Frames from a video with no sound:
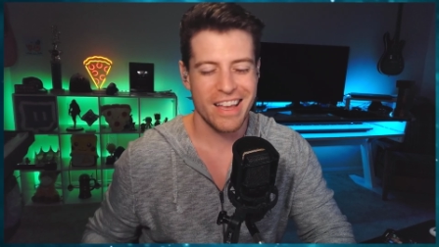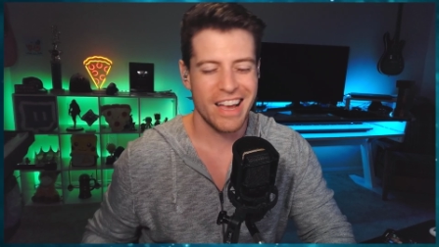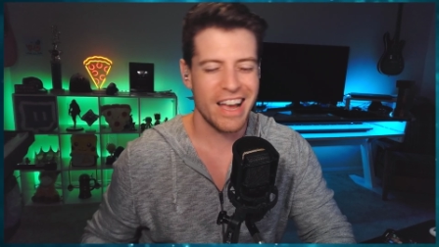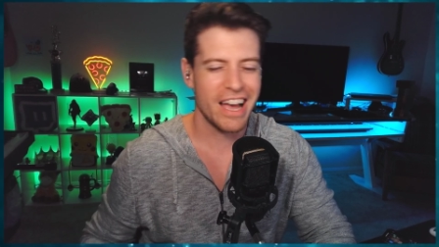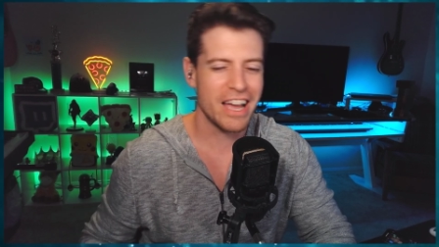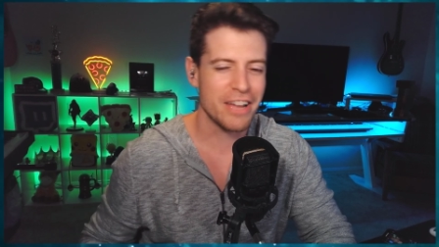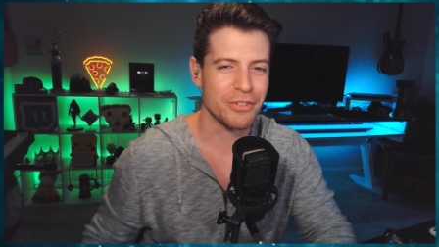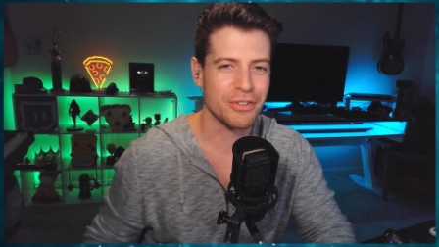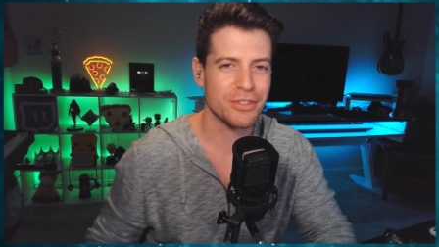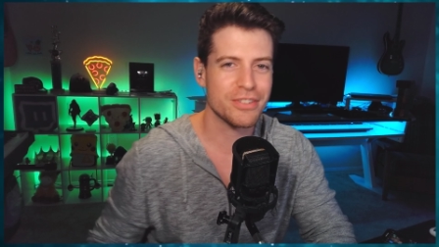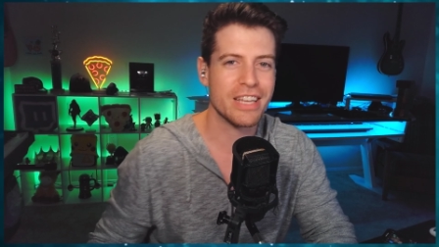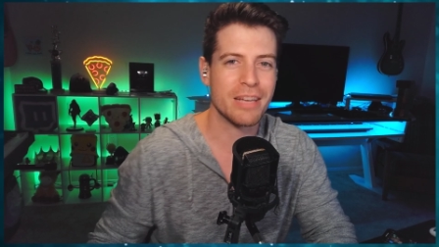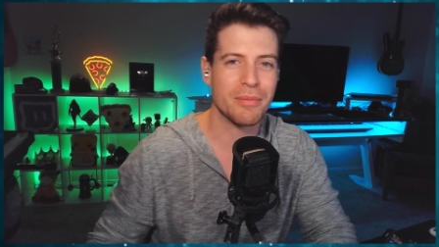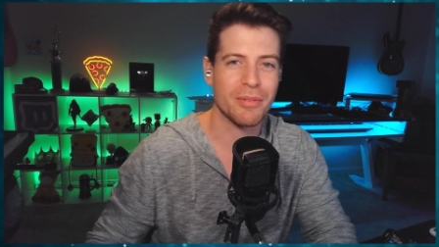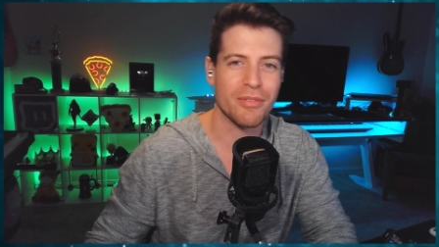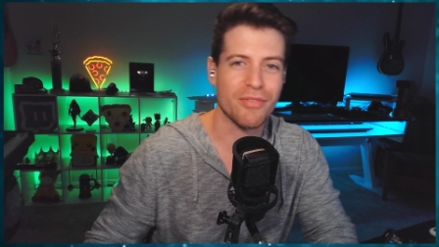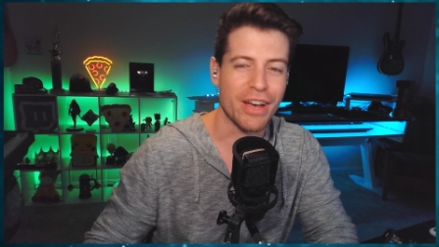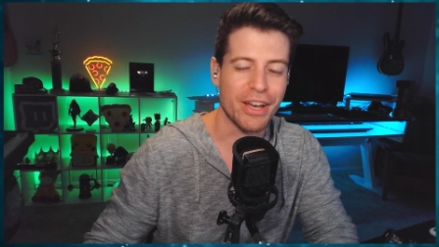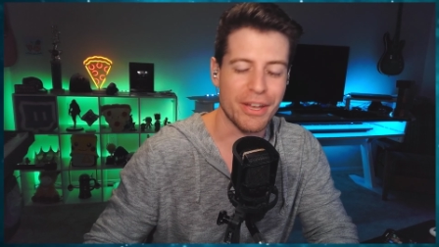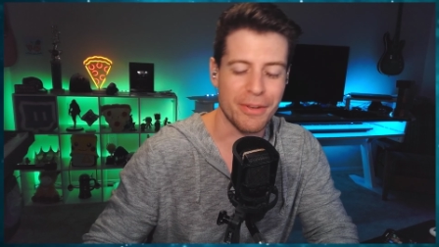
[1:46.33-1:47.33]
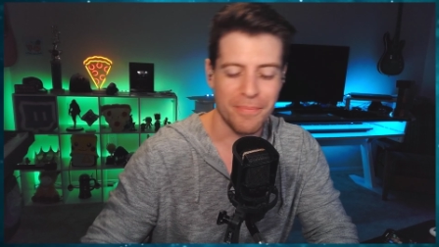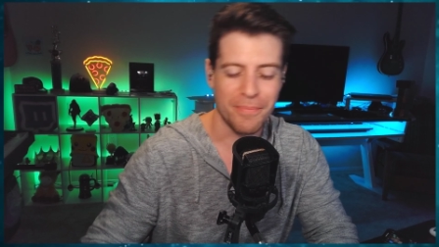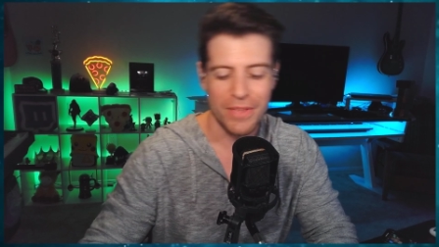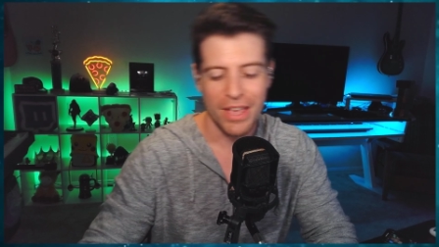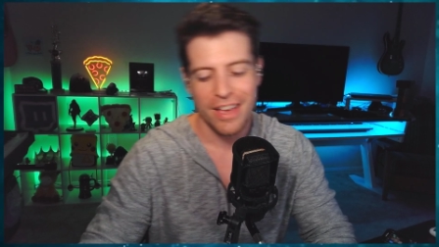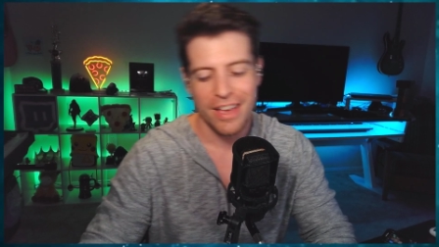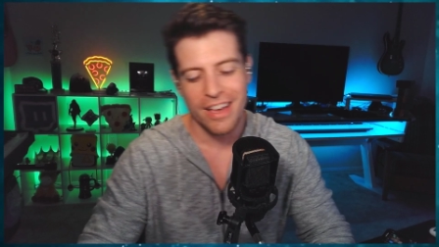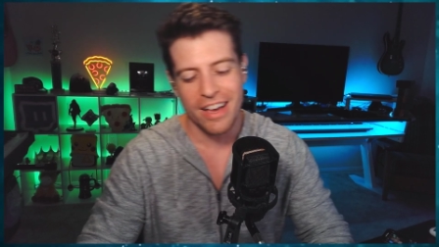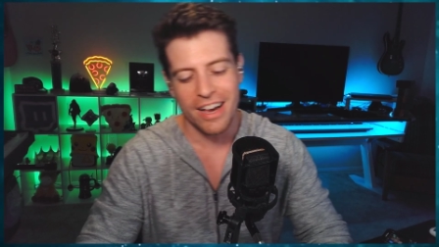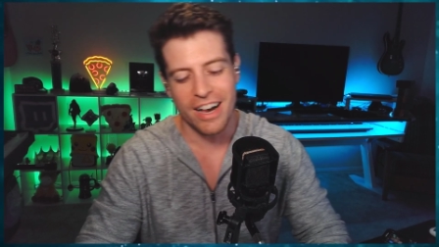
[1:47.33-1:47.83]
higher entertainment value.
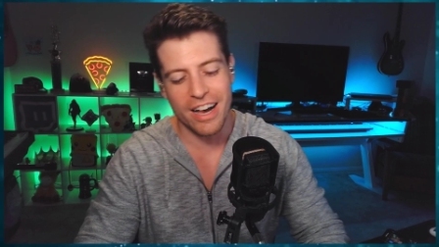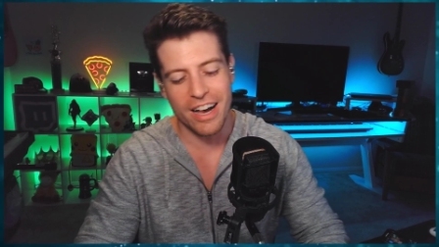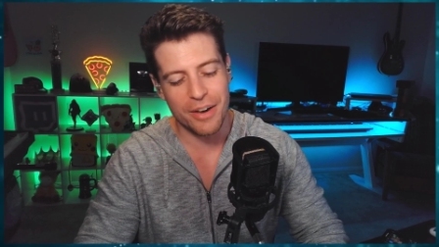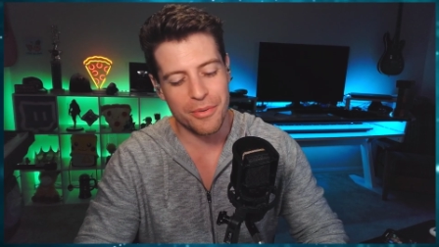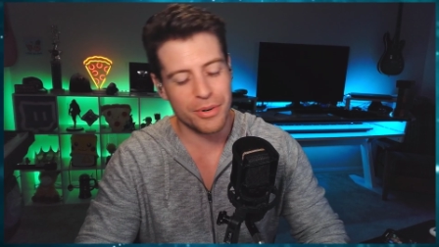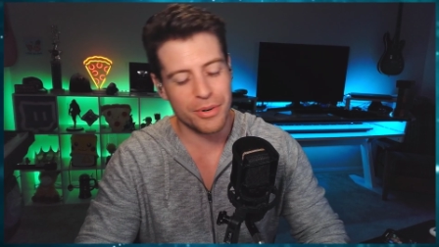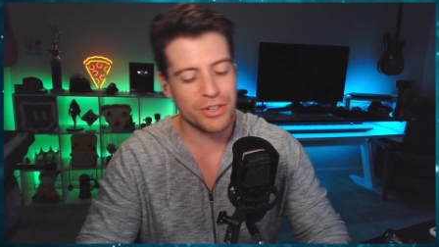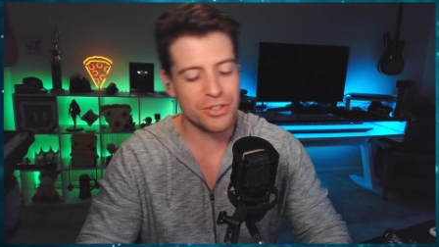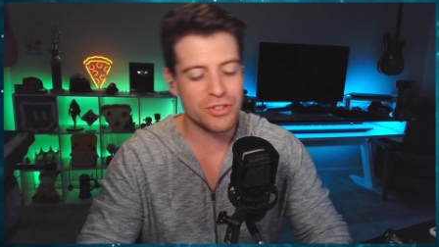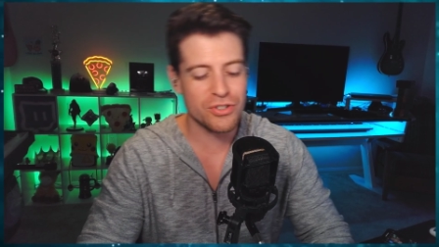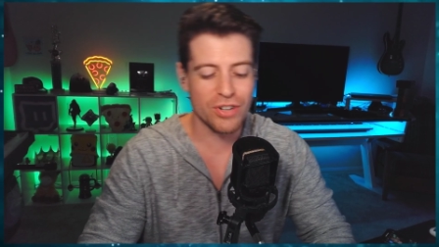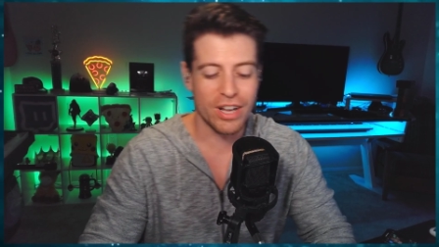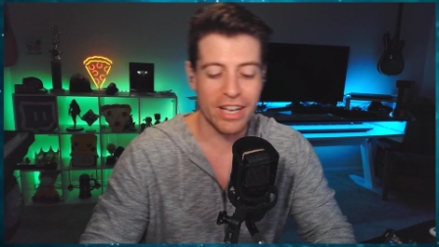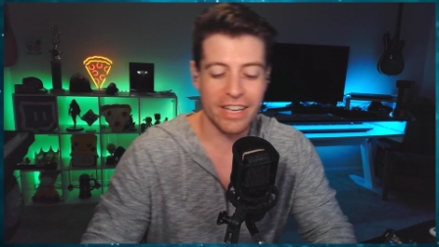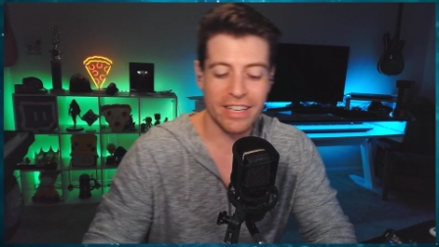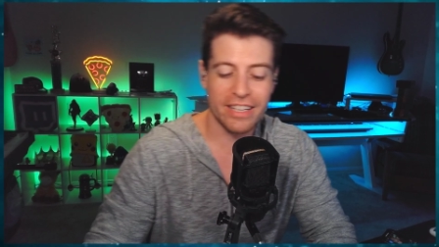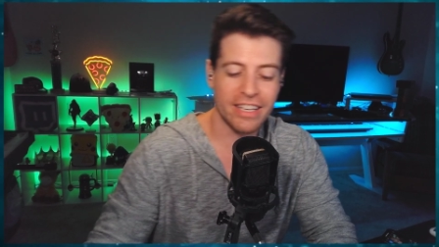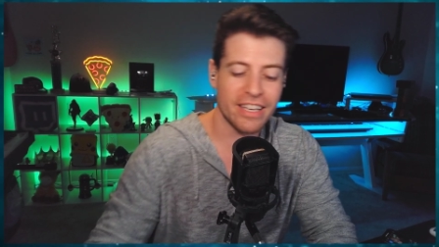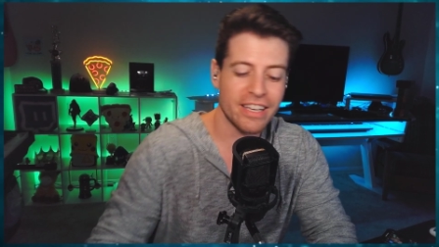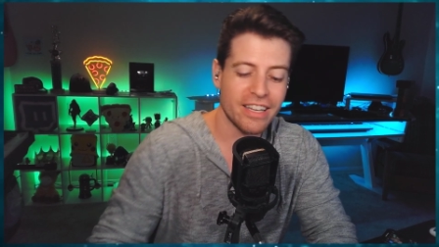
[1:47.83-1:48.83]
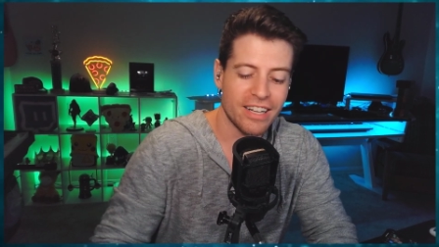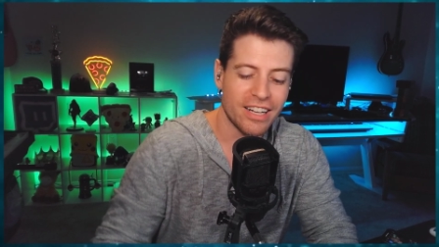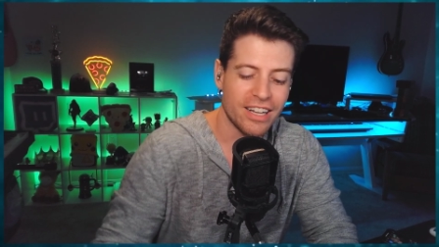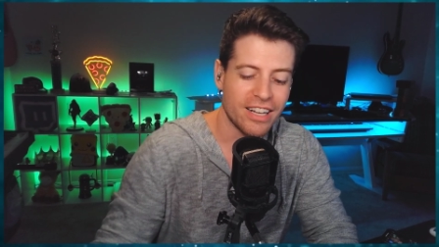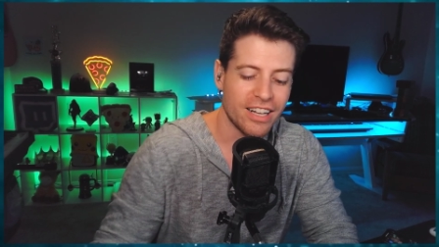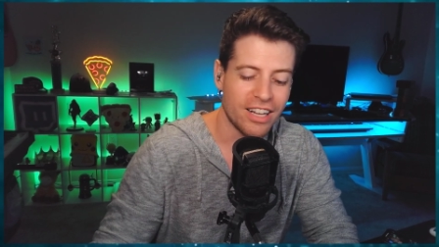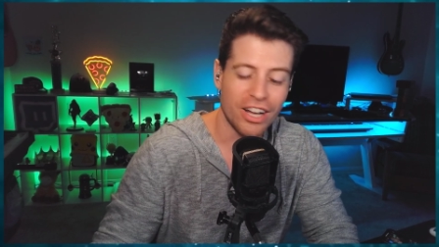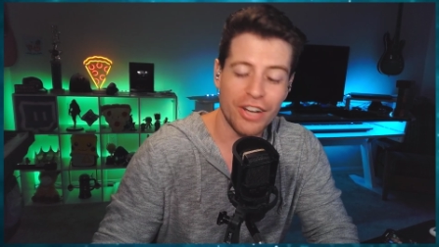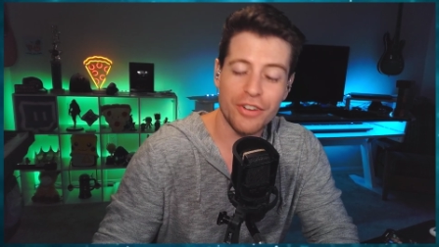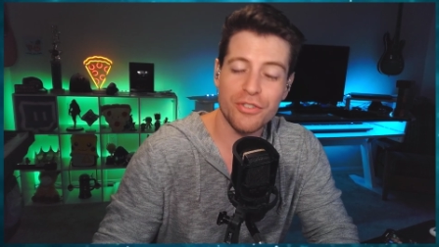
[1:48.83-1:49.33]
We're going to try and get
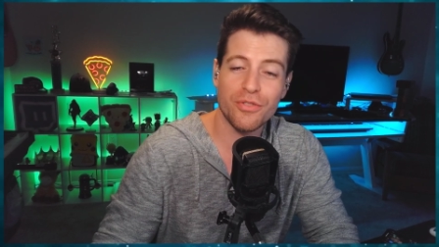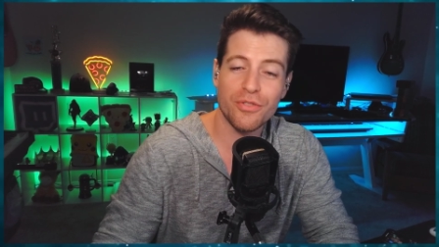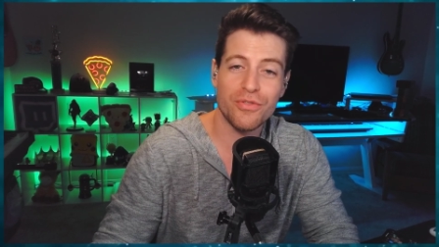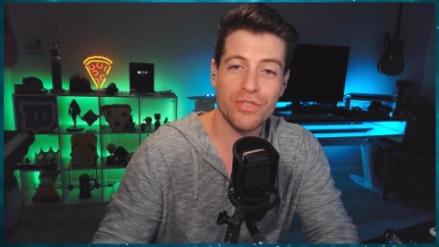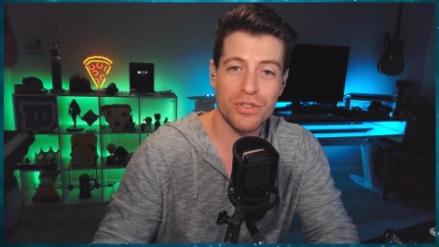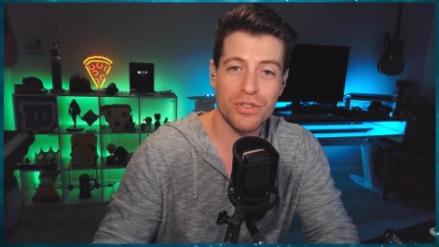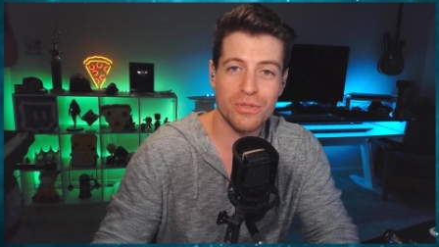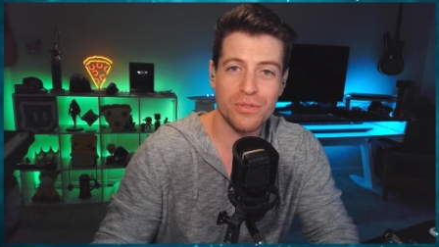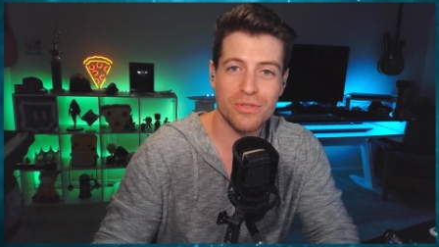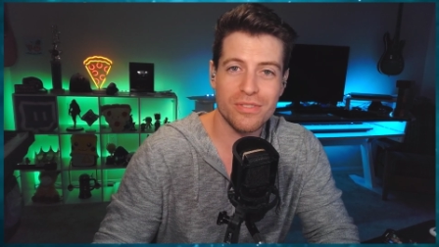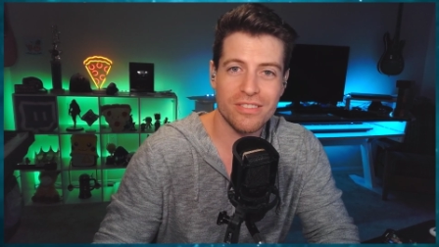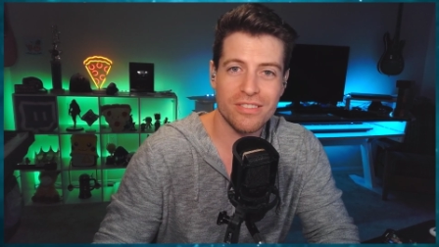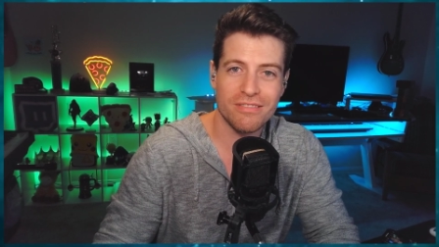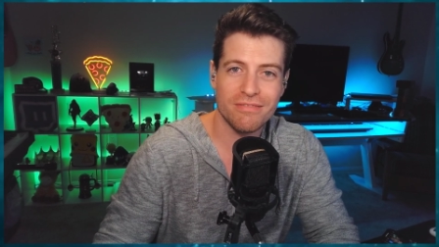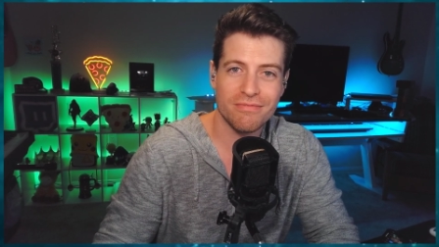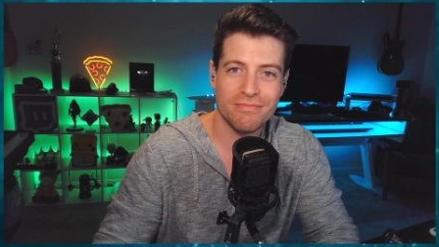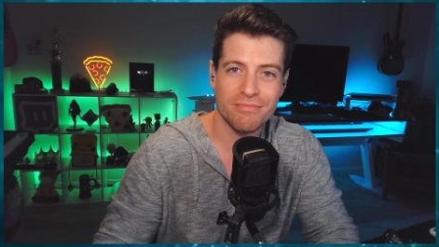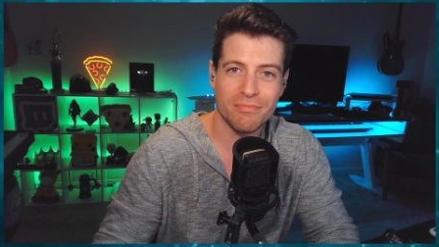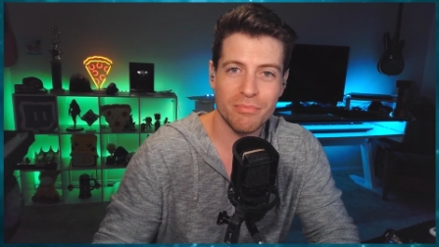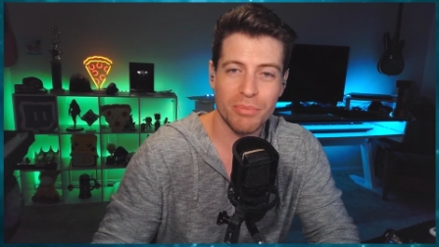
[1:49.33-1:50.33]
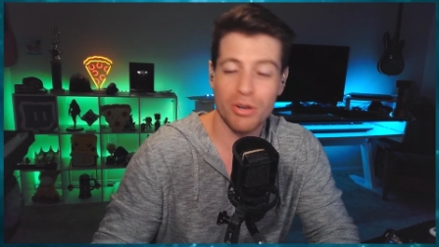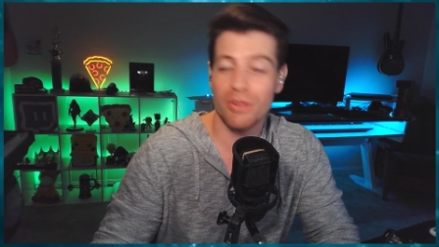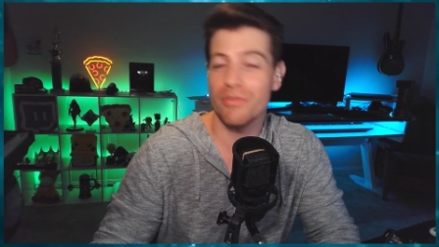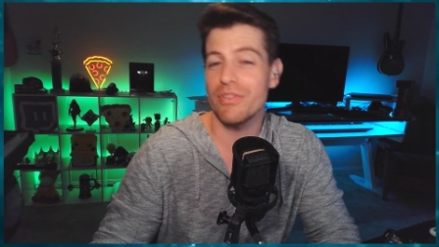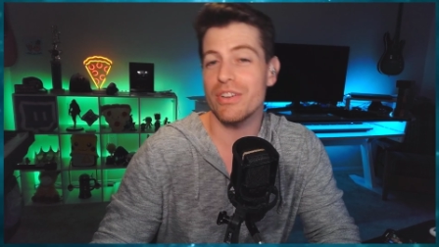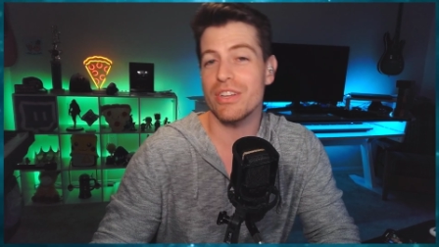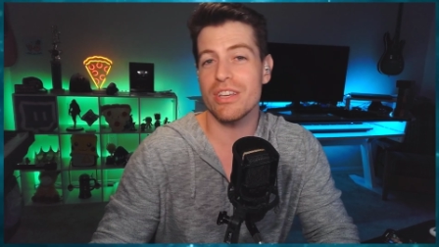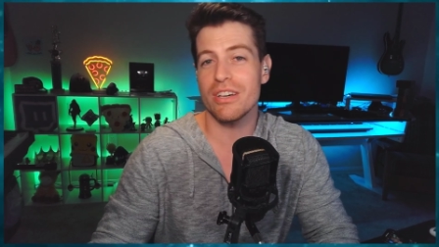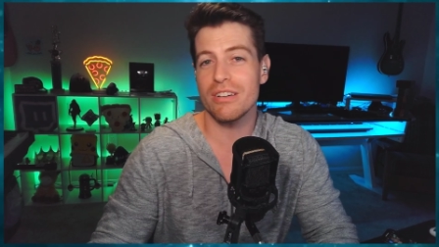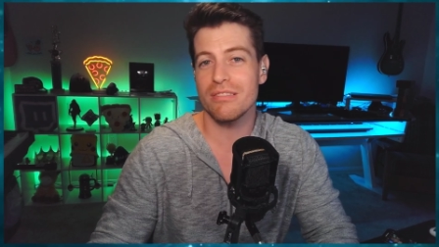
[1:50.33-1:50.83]
100 views per
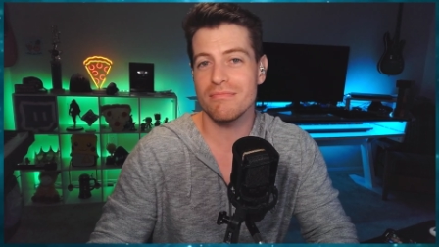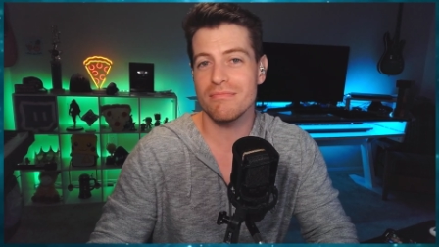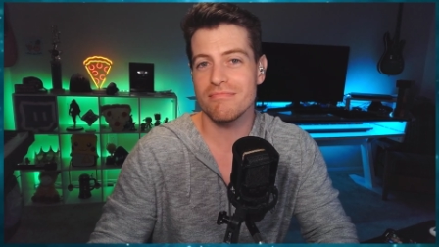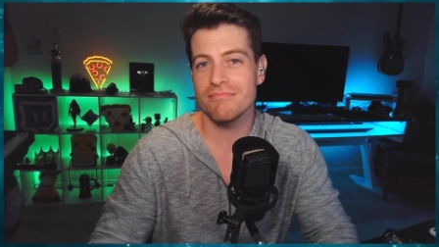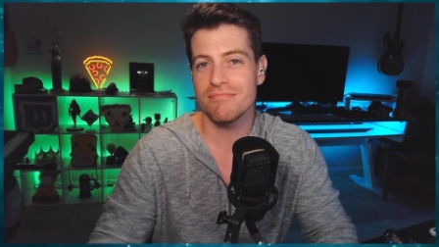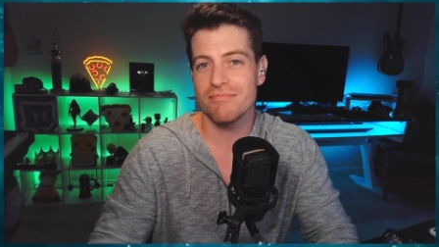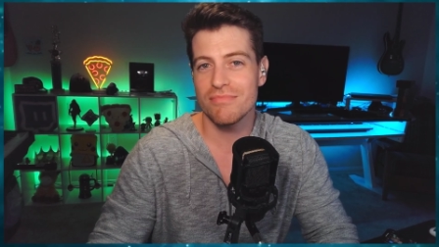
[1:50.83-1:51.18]
video.